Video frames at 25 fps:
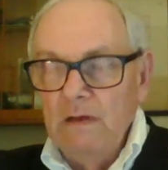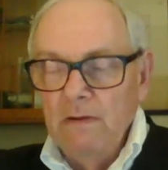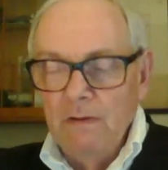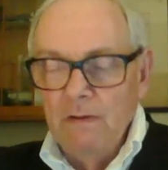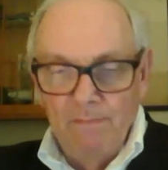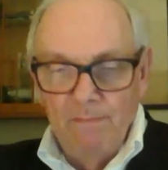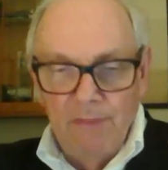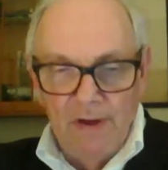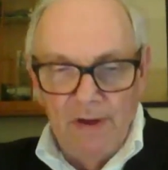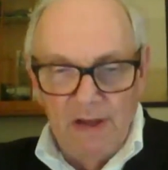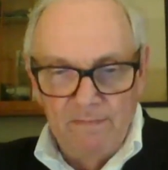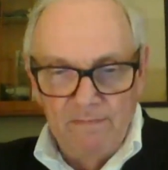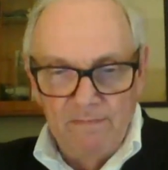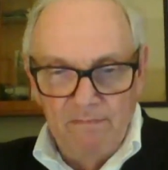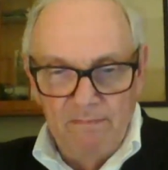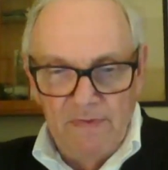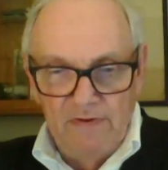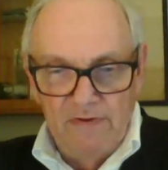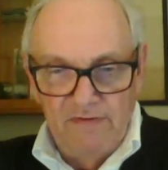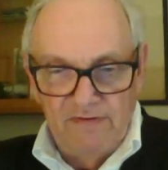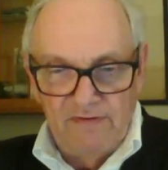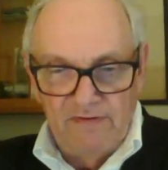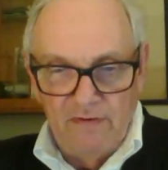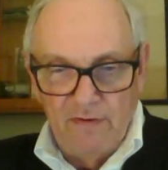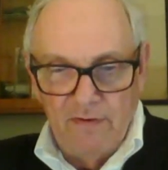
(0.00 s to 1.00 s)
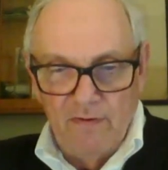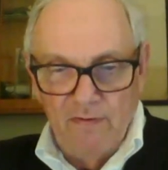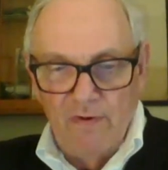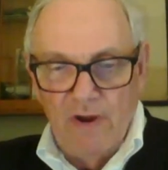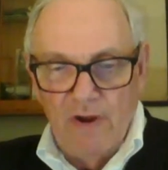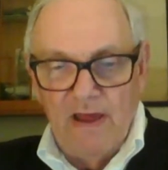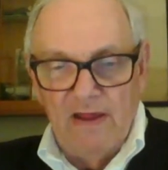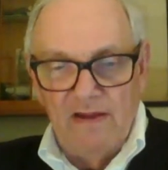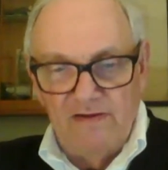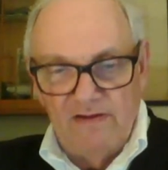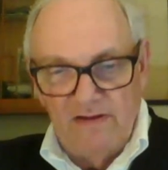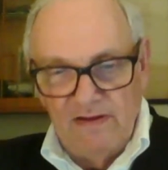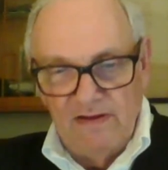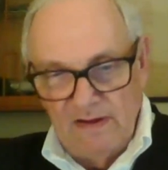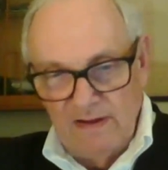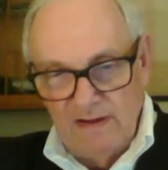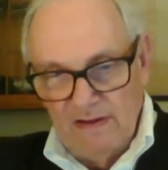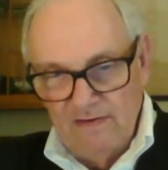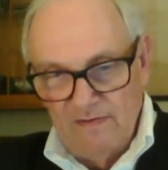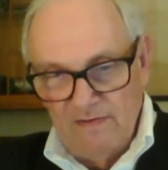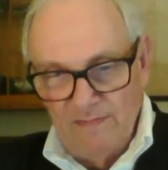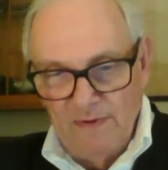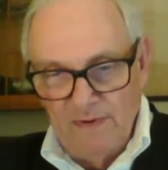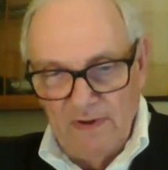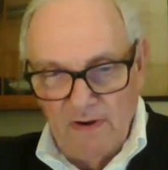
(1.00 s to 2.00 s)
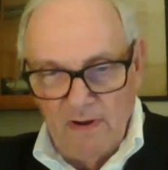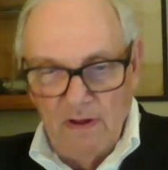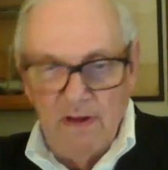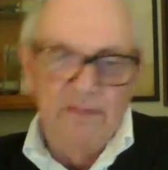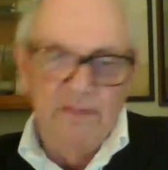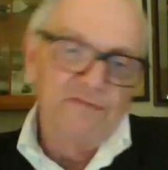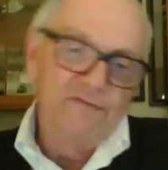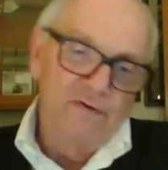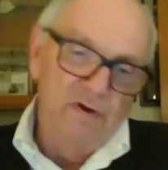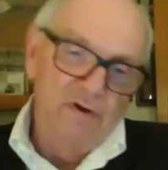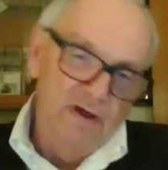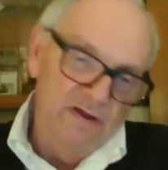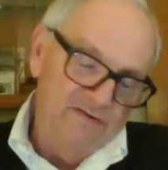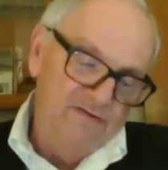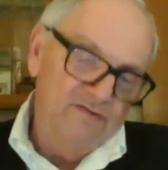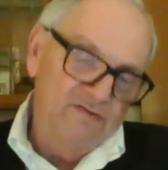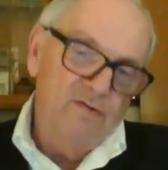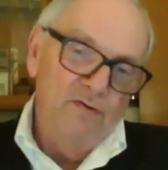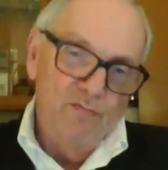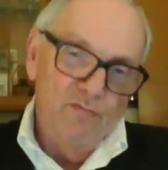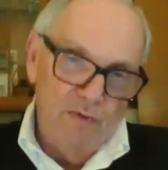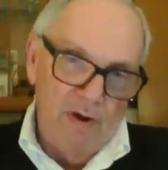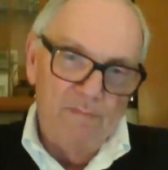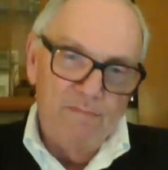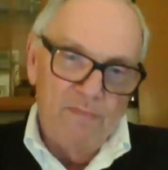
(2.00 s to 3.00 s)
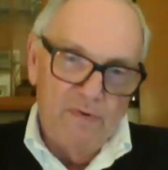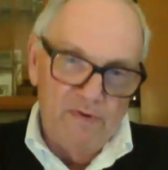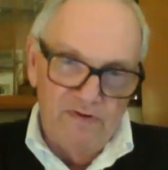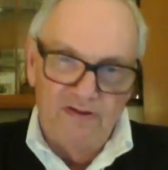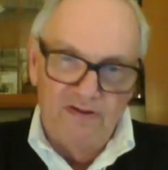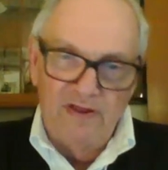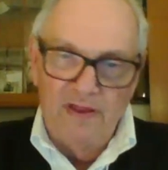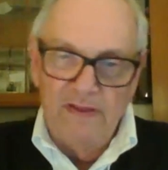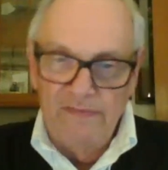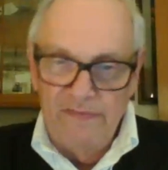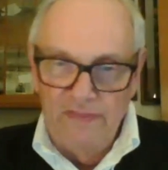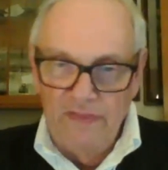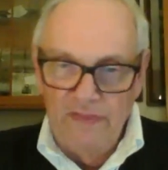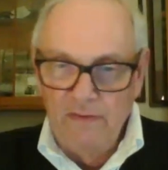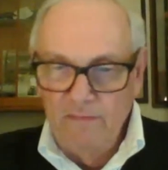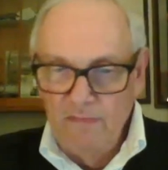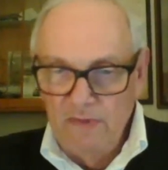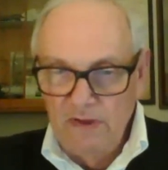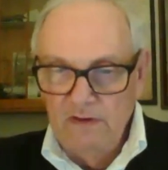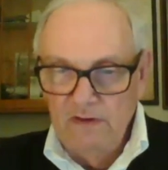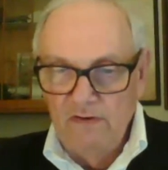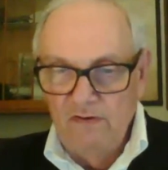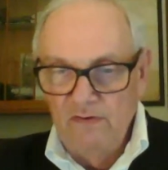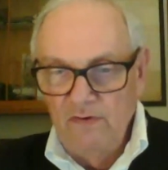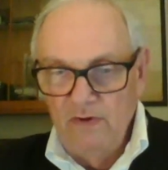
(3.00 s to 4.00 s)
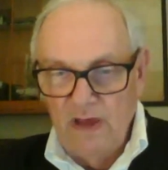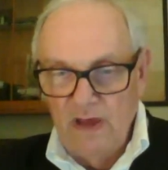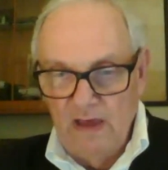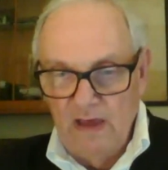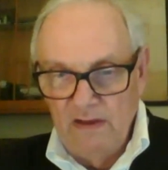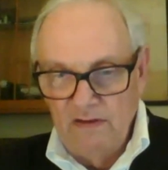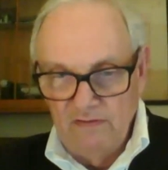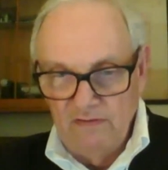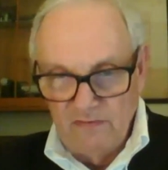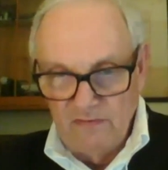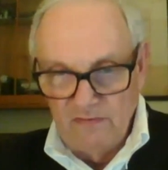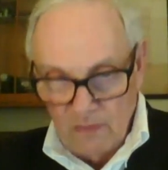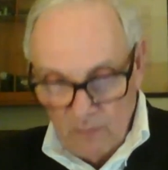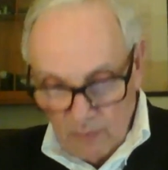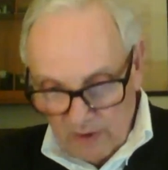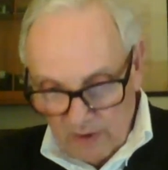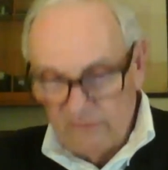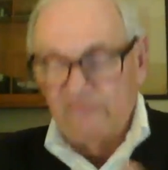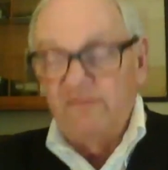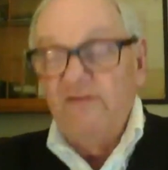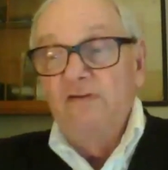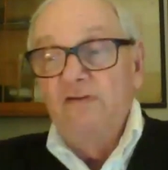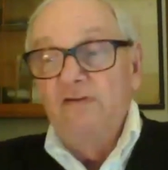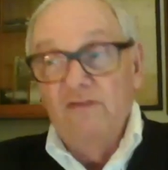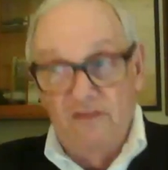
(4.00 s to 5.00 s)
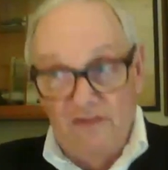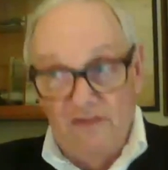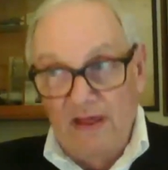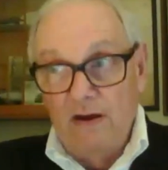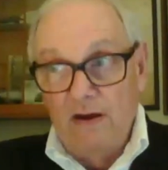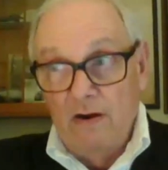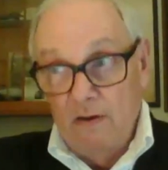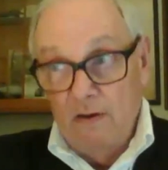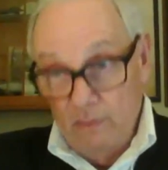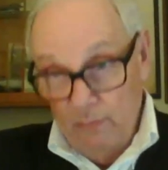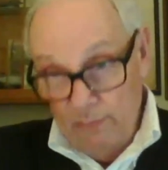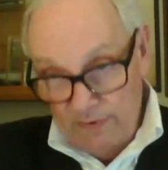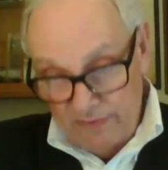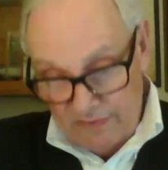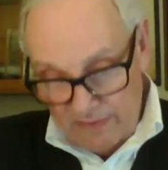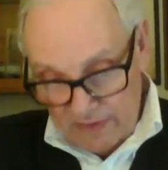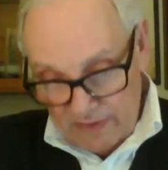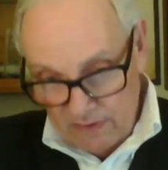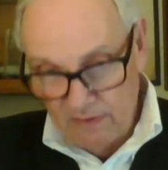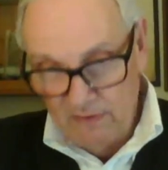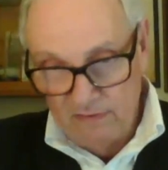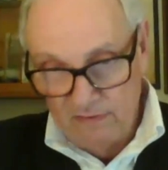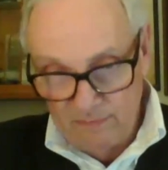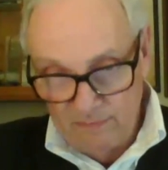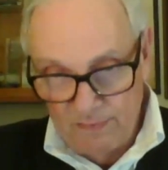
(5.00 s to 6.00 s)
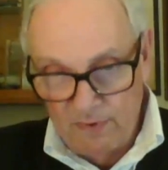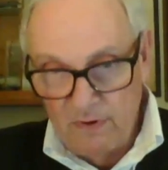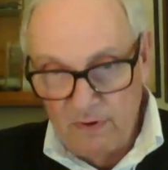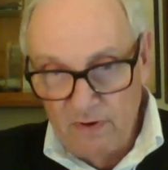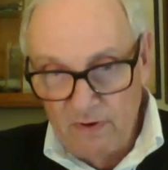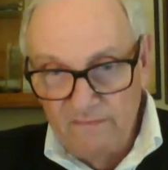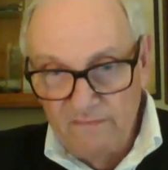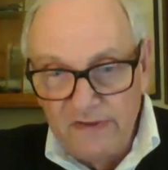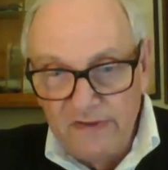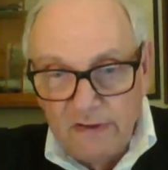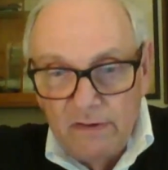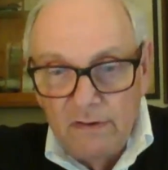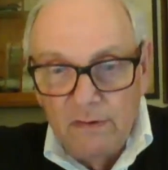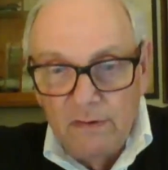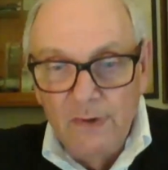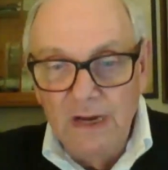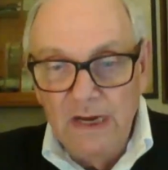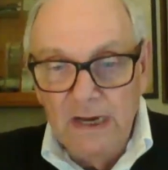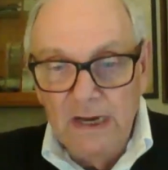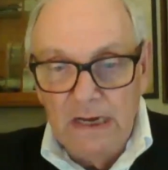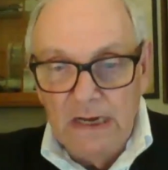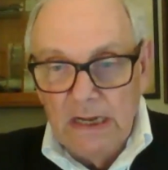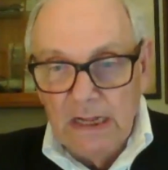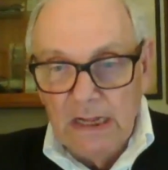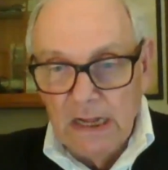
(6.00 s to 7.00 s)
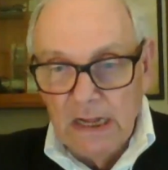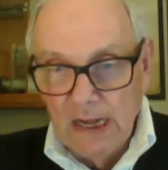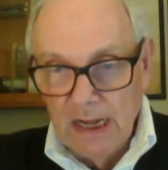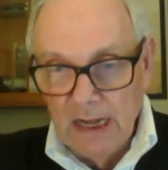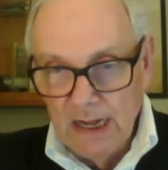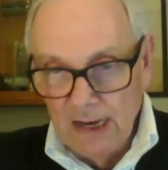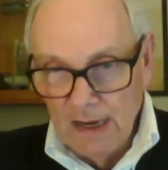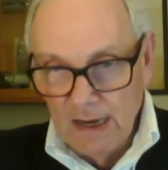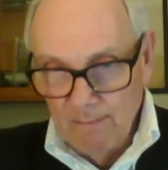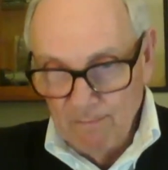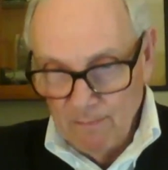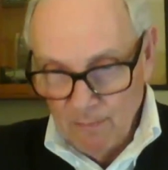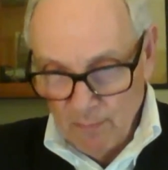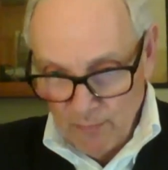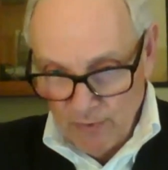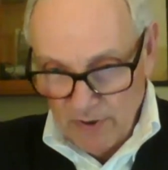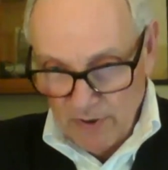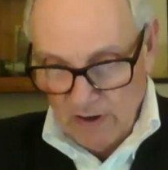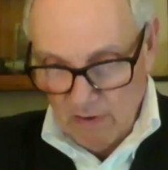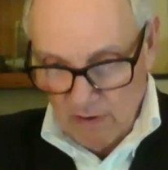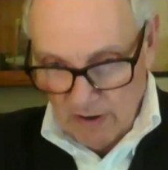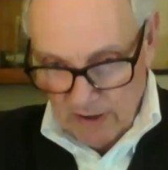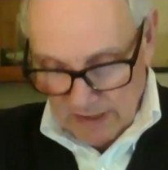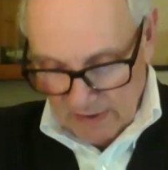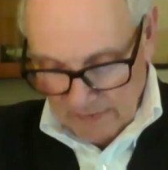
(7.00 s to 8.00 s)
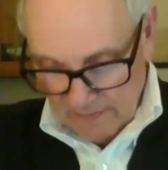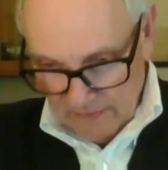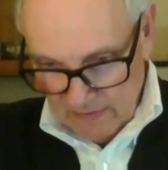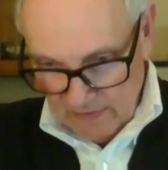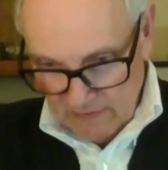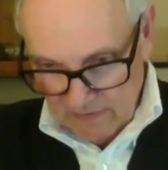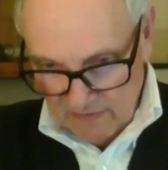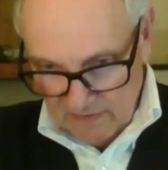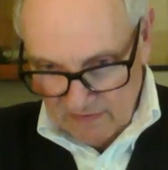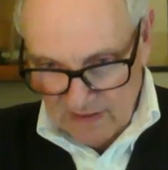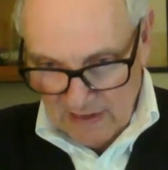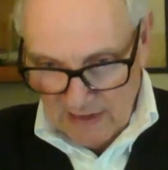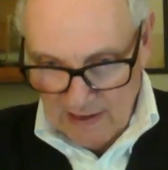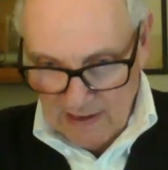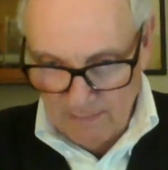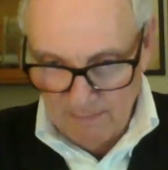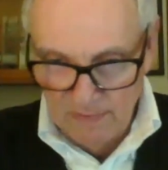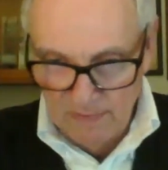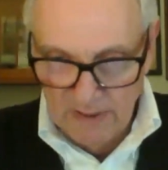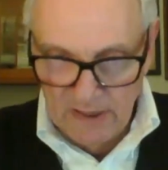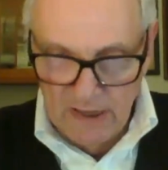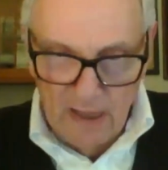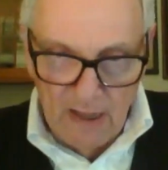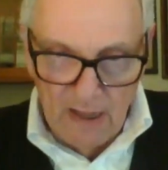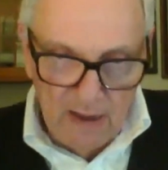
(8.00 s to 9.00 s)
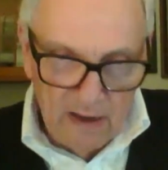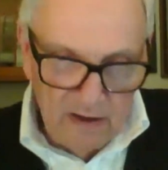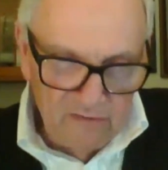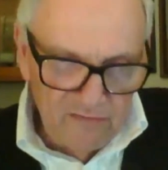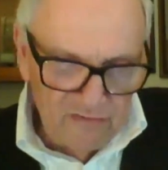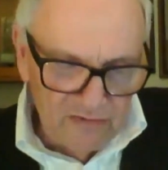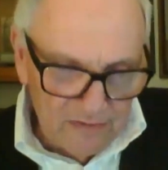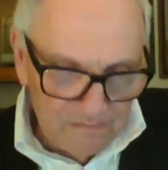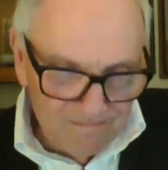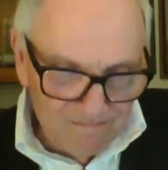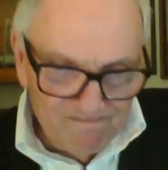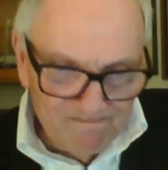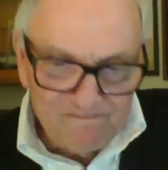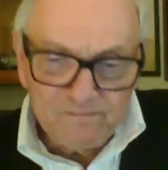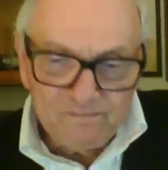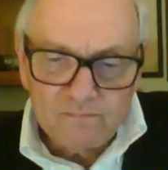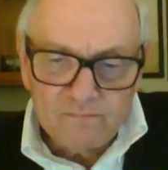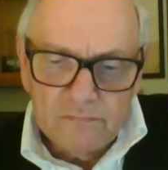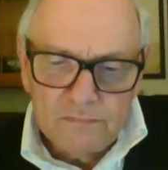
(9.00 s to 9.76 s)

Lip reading: But Mr. Rasik has been authorized to represent them and to answer questions that are within his purview regarding this application.